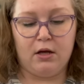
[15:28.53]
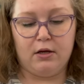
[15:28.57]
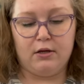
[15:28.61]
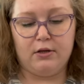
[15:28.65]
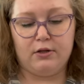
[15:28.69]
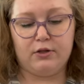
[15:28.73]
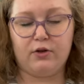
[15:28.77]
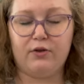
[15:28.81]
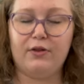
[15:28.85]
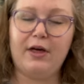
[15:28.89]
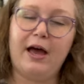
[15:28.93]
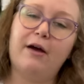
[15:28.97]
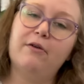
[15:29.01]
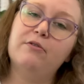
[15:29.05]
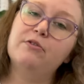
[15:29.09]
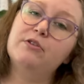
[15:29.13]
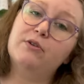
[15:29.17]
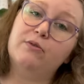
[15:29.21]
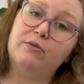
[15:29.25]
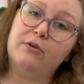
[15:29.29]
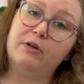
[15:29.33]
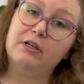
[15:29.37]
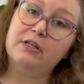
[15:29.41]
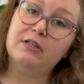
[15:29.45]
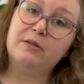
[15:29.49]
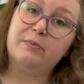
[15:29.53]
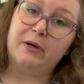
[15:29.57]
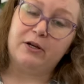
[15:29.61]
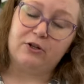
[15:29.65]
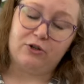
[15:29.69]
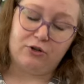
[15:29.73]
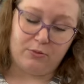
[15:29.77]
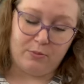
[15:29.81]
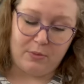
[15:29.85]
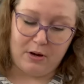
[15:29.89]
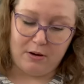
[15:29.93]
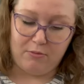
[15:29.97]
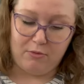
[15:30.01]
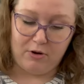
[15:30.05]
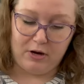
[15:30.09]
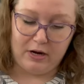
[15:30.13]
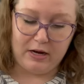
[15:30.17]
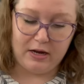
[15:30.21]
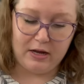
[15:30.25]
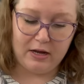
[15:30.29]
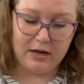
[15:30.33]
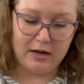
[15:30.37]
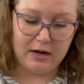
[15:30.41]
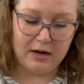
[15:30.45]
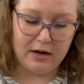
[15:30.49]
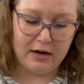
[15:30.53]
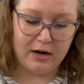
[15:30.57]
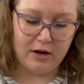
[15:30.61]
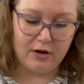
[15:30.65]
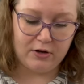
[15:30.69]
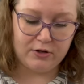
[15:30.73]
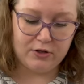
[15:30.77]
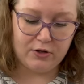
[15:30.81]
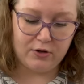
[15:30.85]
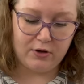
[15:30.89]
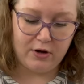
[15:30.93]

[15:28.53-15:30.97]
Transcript: So that was a really special memory. And I also